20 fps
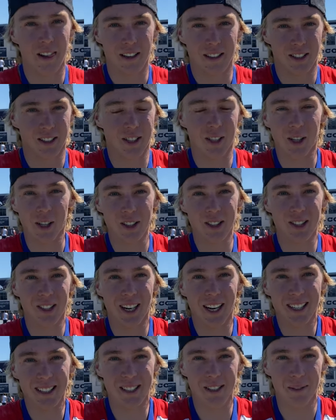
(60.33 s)
just close your
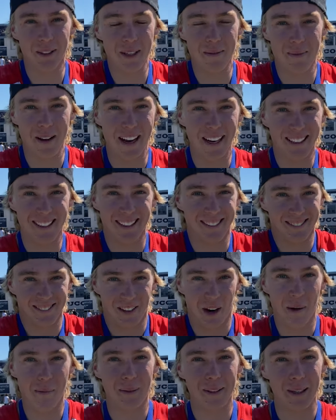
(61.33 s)
eyes, swing back, and
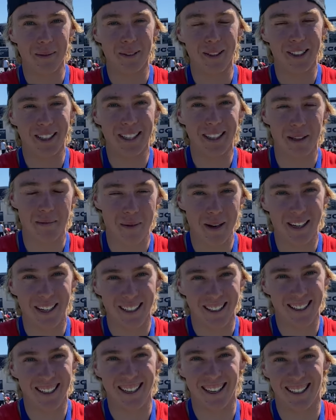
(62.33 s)
open them when you hit the pit,
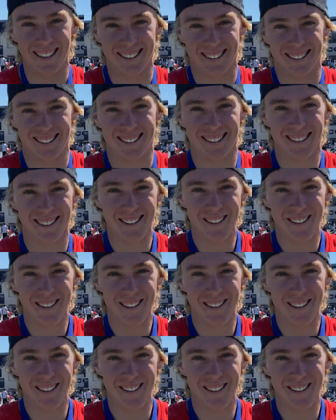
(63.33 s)
I guess.